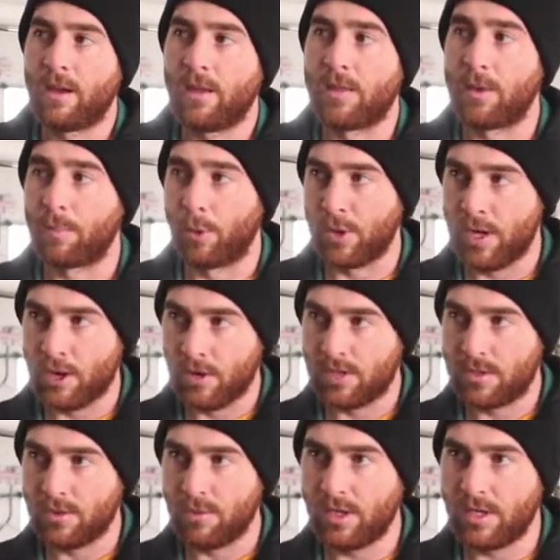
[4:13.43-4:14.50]
the breeder
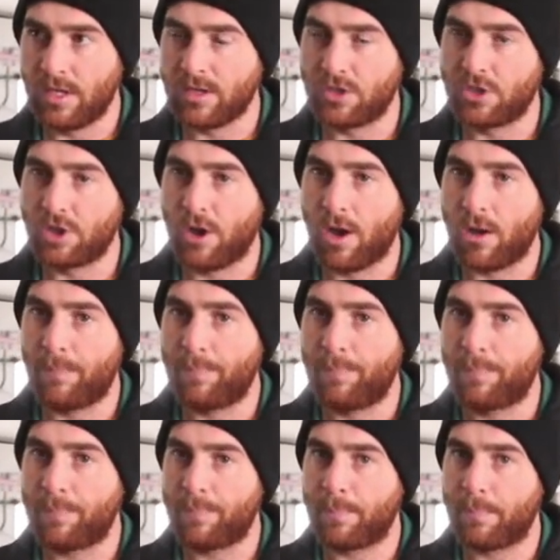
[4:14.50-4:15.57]
is doing his job,
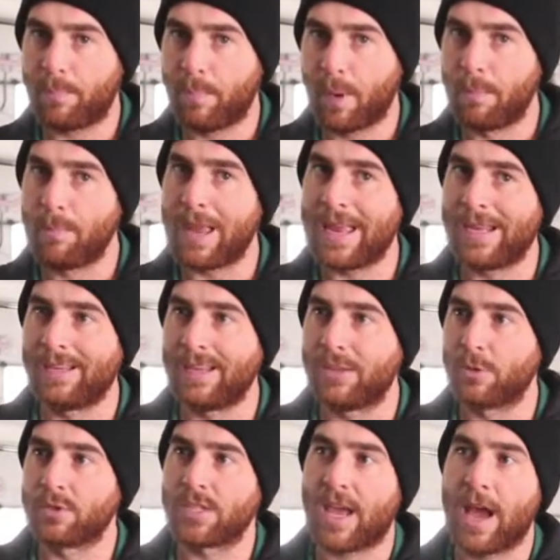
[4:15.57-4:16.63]
but mainly
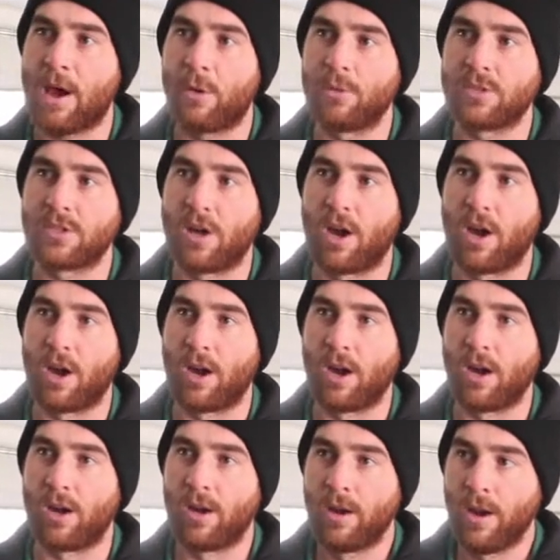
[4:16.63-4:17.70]
those cows
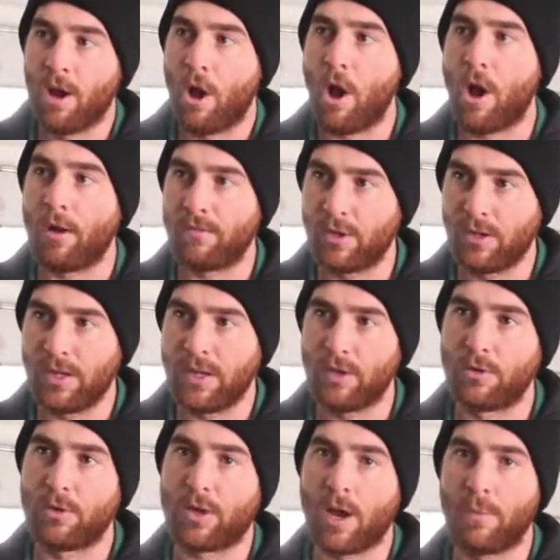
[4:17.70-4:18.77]
are
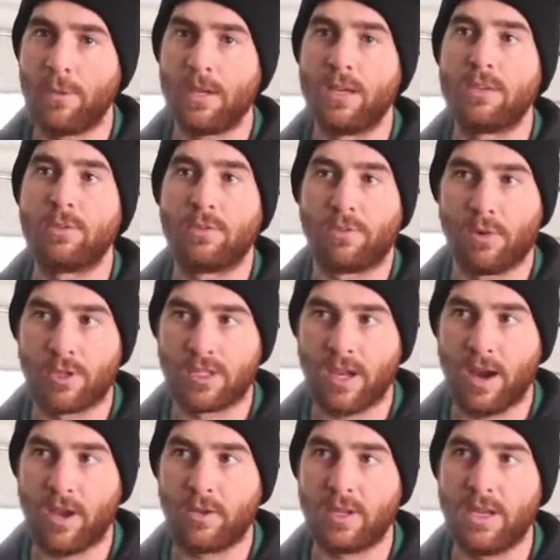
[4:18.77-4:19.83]
ovulating, they're coming into
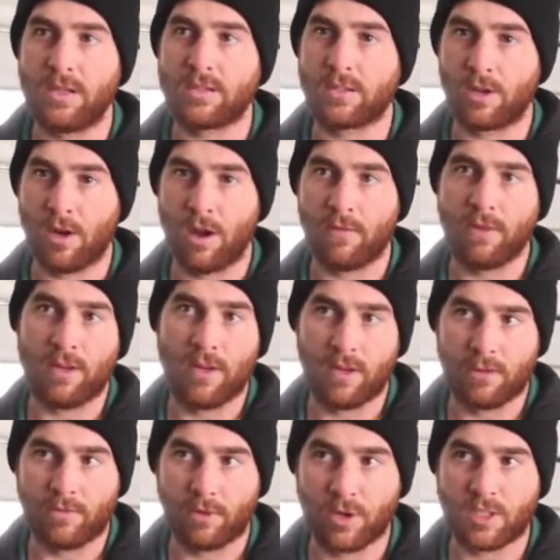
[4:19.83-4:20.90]
fertile heats, they're
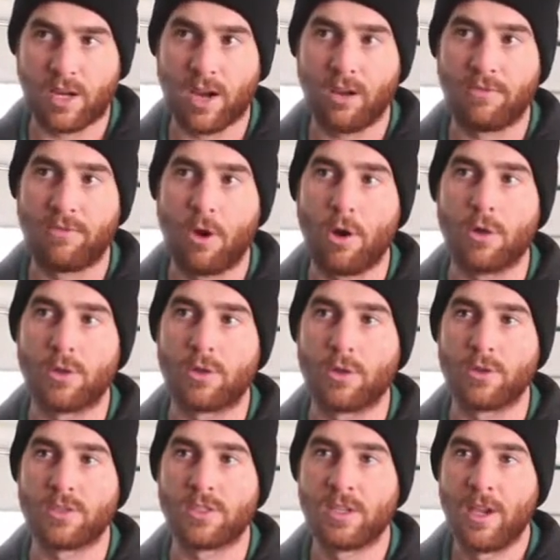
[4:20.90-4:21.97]
ovulating fertile
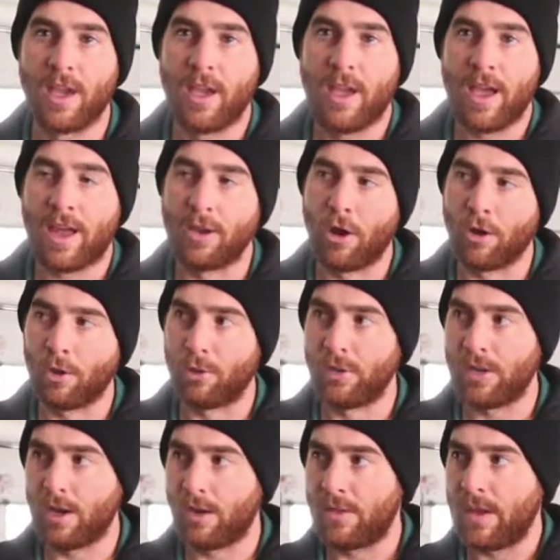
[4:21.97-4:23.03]
follicles, and not
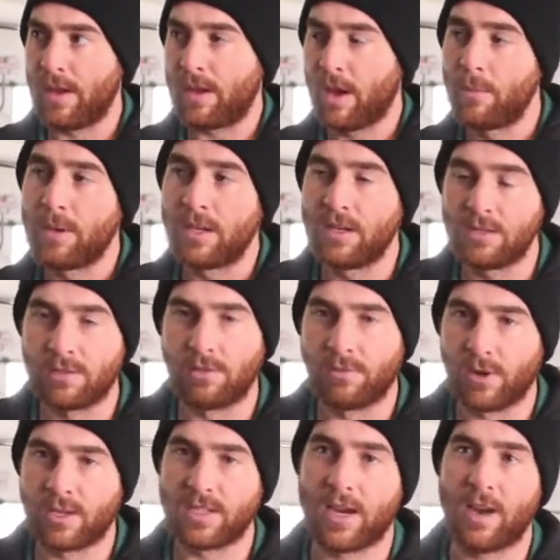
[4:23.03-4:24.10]
only are they coming into
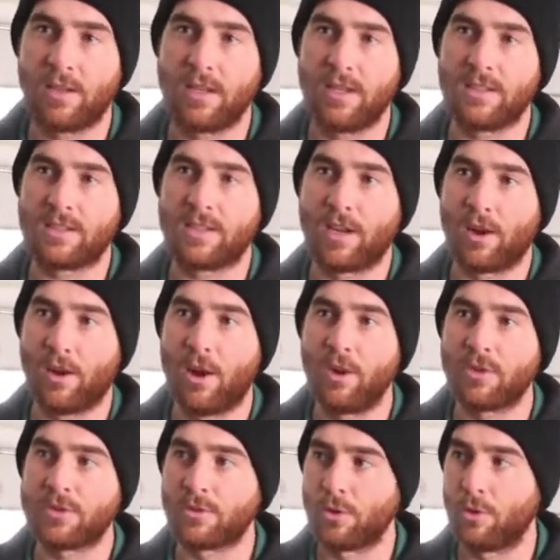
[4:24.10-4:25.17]
fertile heats, they're
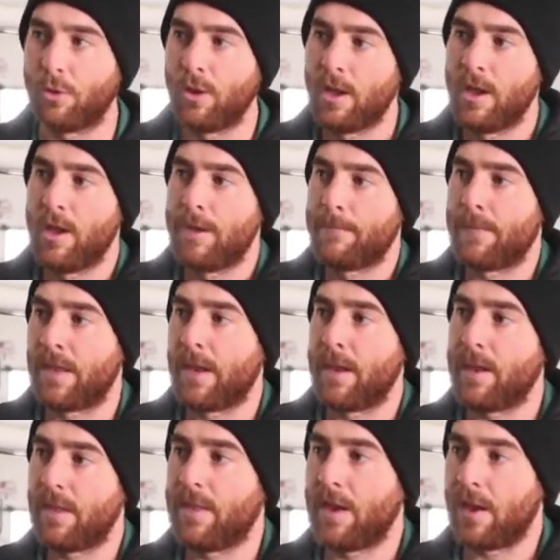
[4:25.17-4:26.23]
also
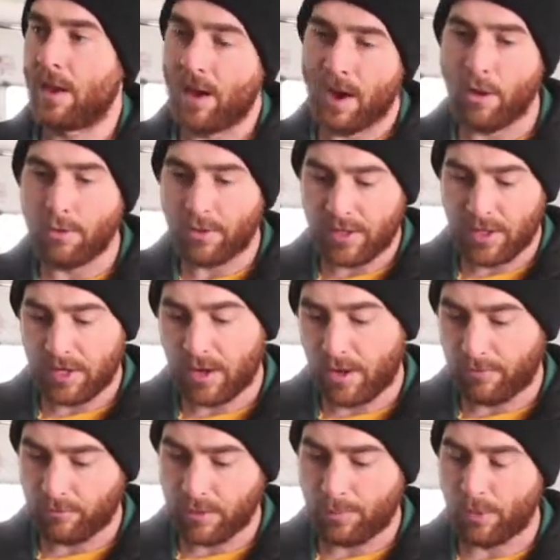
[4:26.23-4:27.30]
they are healthy
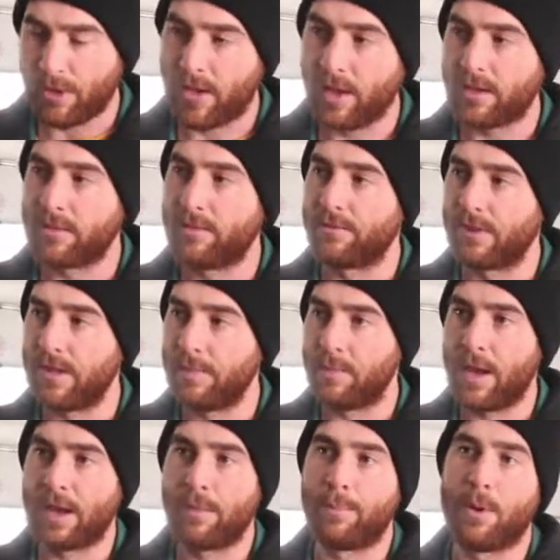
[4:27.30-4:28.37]
enough reproductively,
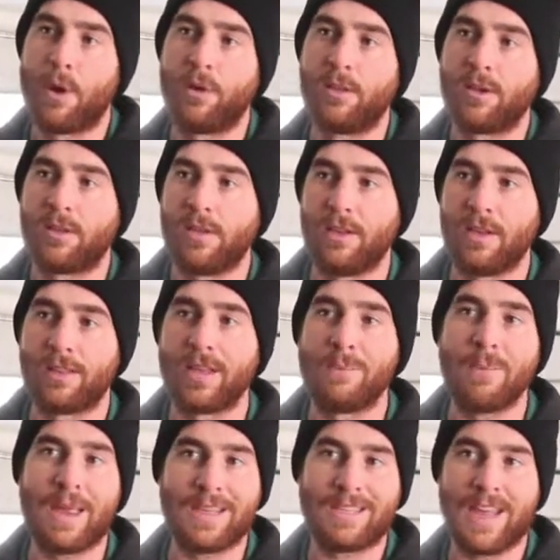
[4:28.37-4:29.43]
metabolically, that they
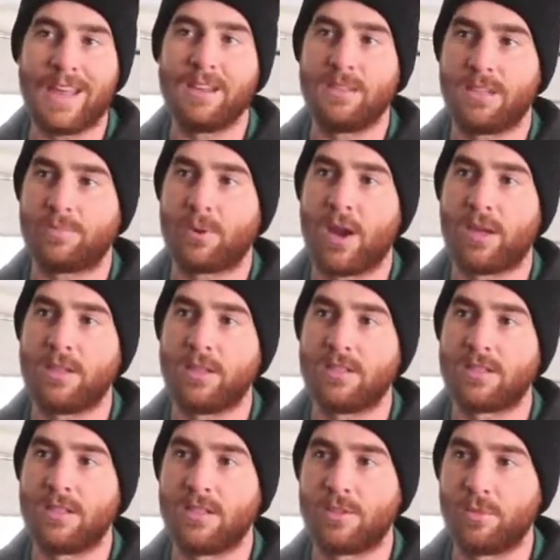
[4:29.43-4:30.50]
maintain these
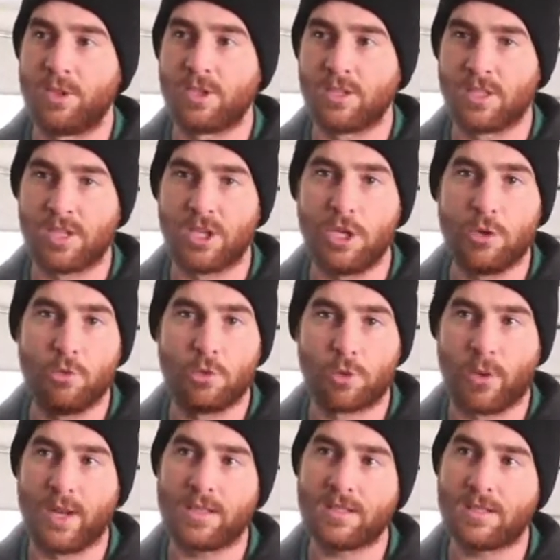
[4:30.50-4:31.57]
pregnancies, which is a huge
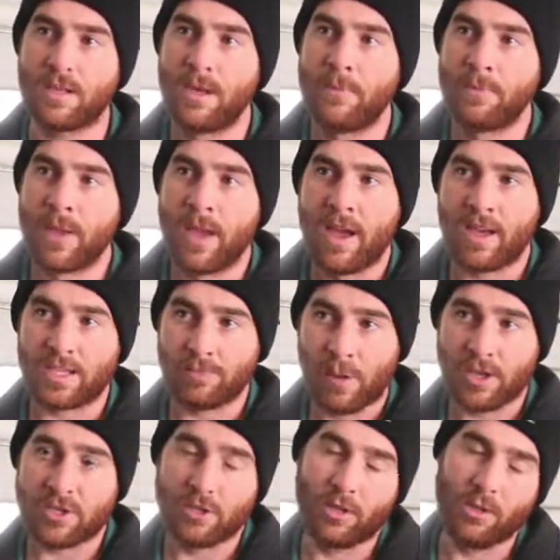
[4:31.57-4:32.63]
risk,
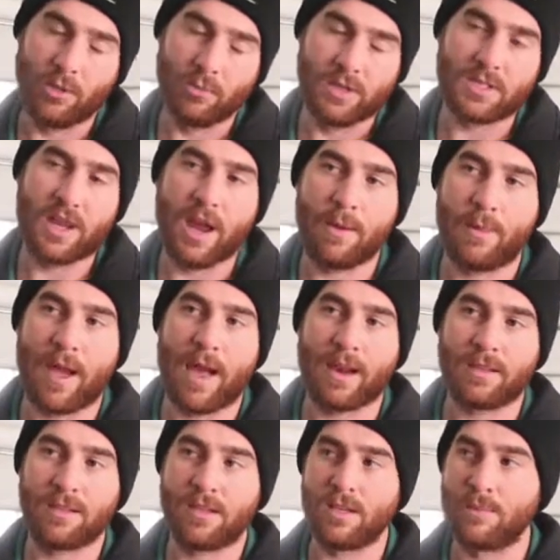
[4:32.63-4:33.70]
especially when we tie
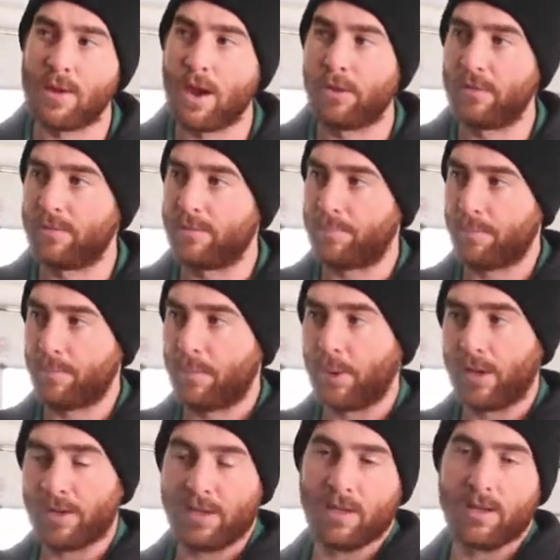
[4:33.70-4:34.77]
back to the amount of
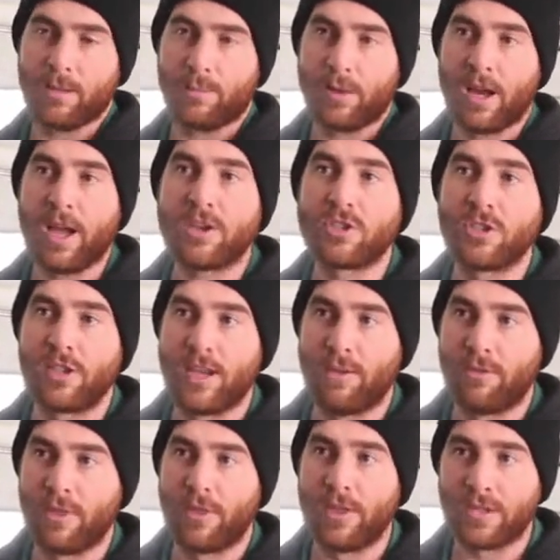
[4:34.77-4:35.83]
the production
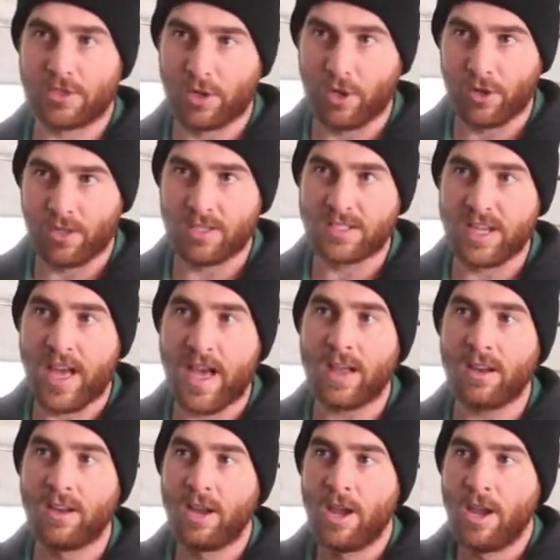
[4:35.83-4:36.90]
level that this herd is
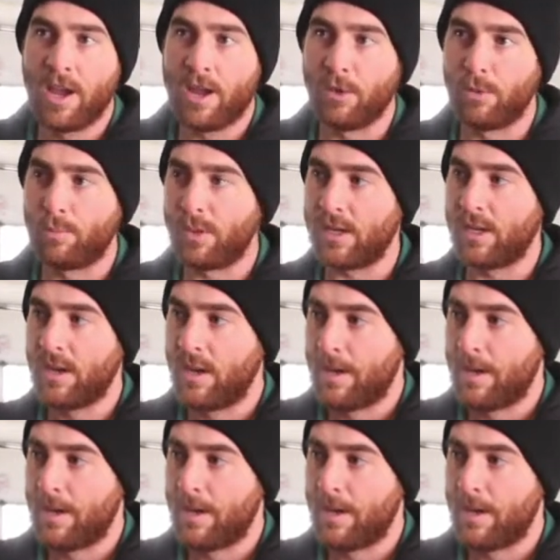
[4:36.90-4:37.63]
at. It would be